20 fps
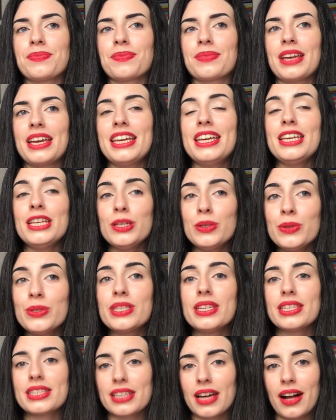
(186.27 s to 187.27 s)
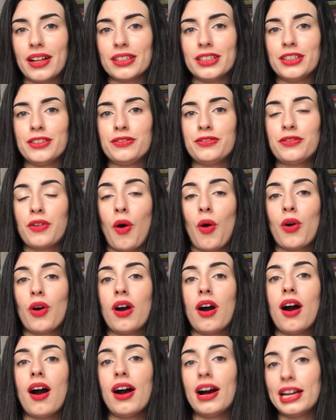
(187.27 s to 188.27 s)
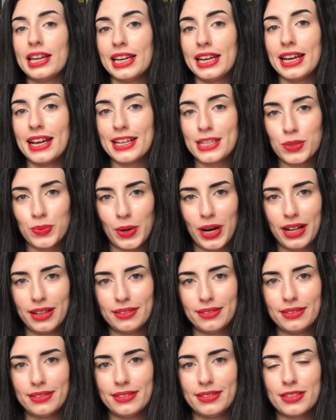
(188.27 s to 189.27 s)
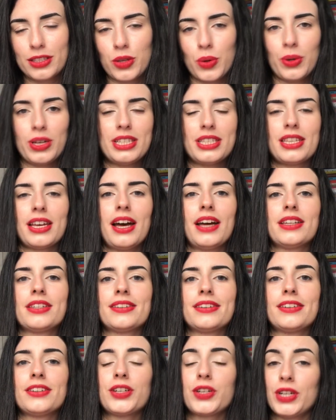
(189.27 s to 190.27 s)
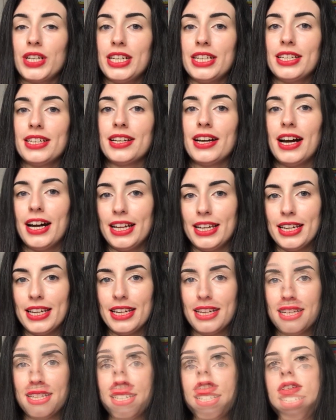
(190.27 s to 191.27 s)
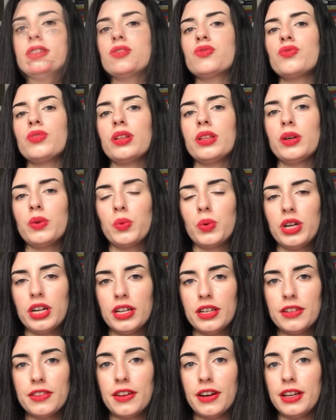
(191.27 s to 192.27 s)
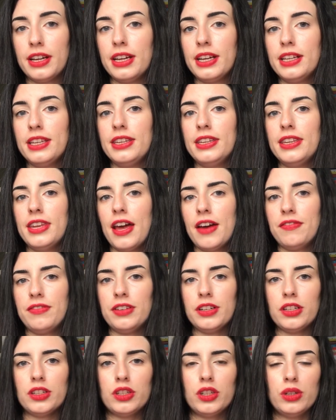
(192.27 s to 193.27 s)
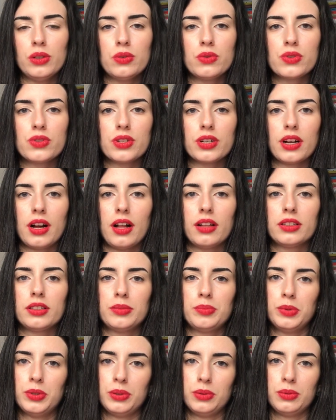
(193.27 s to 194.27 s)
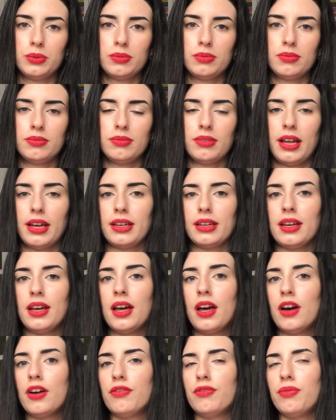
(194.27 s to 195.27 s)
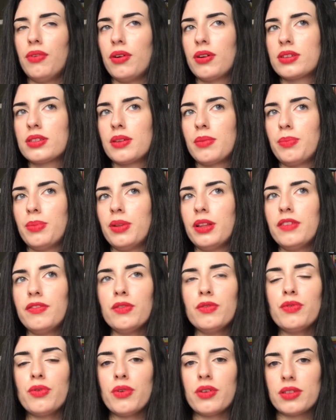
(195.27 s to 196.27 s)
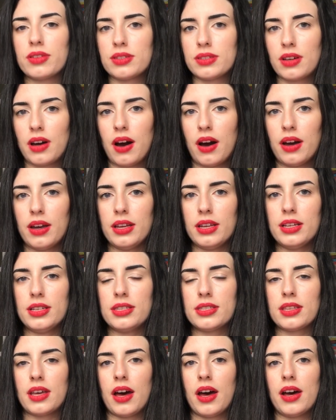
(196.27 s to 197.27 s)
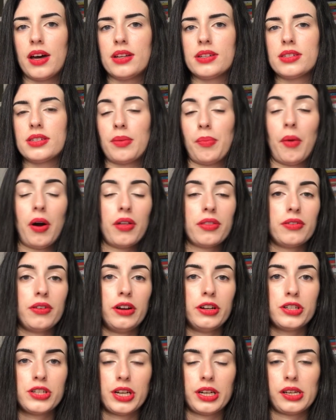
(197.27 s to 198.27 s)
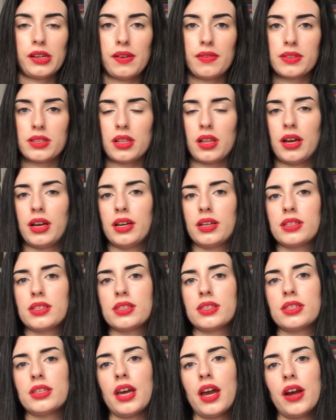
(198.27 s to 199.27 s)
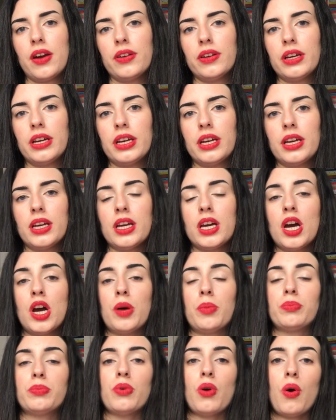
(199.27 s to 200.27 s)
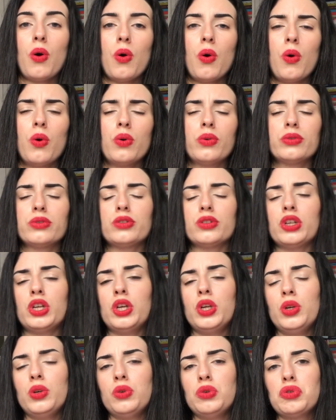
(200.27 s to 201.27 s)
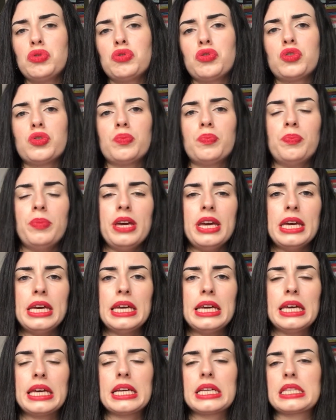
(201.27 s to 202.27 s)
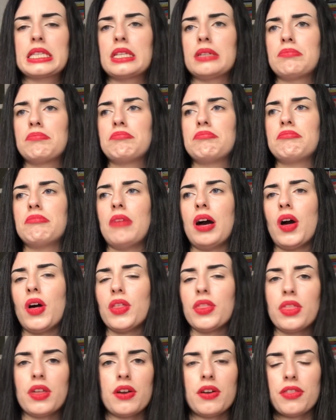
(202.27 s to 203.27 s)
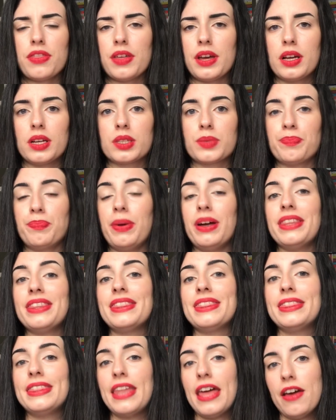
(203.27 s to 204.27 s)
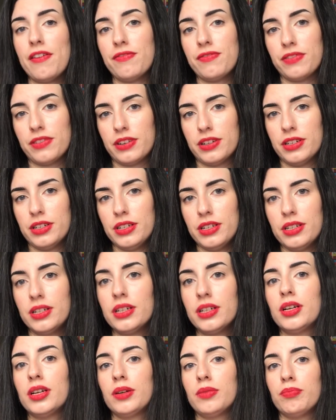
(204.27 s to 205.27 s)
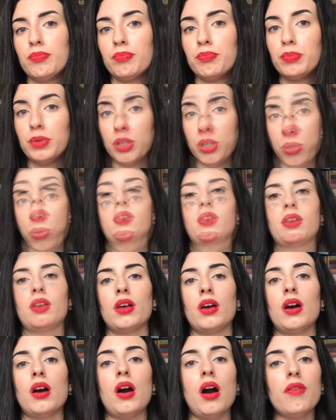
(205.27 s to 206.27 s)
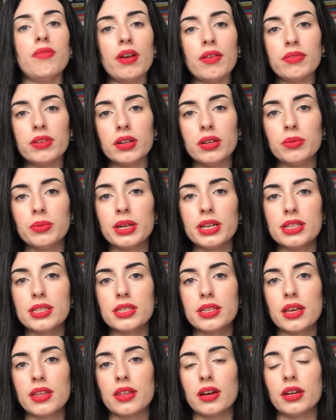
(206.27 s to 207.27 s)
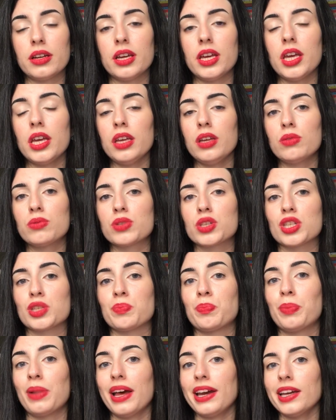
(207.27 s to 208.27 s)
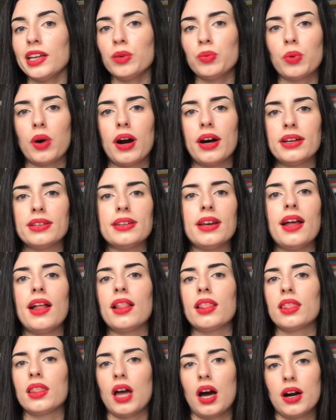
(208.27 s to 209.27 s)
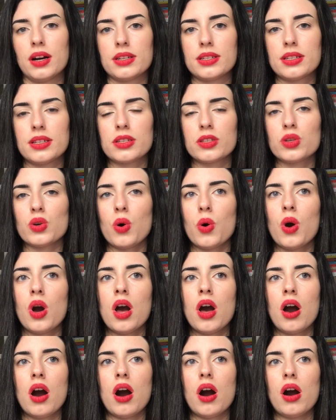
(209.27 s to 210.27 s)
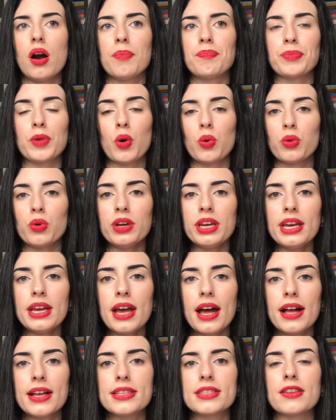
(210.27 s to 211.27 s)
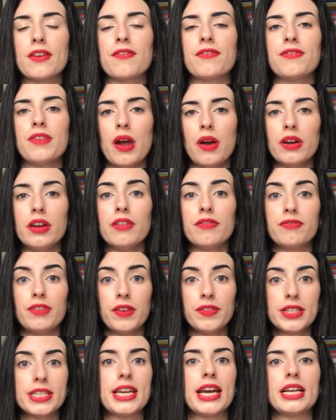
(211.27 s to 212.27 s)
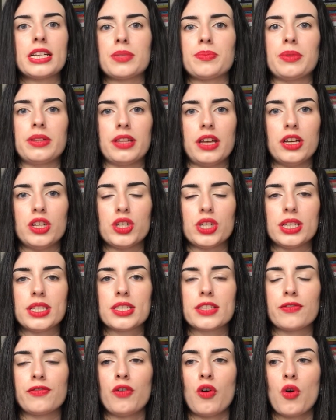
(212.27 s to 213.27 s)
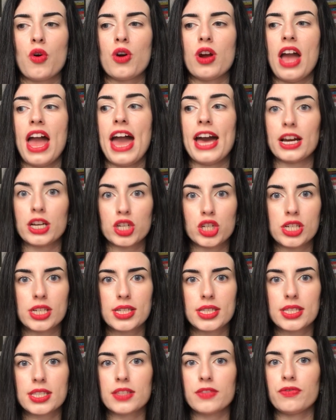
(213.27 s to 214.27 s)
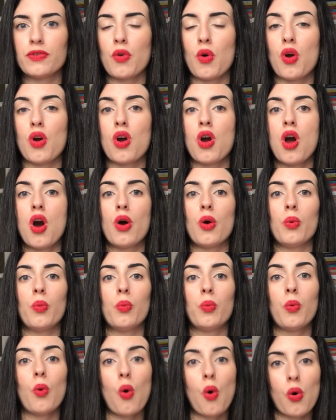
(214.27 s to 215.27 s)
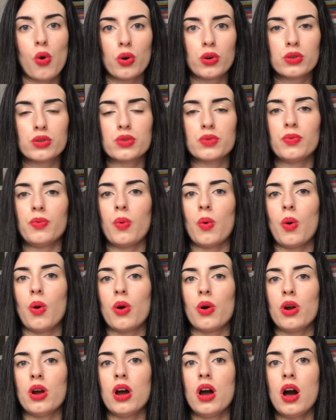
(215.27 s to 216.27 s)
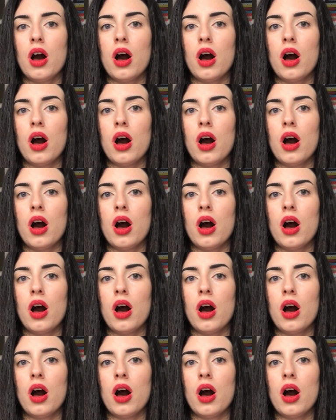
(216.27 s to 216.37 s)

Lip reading: he used this color for honey as well. So he said green honey. It is really weird that he never used the color blue. Like, for example, even for the sky, he said some other adjectives like starry, broad, huge, big, some other things, but never blue. However, we see that he uses black and white a lot. So, although he has very vivid explanations for actions, for wars, for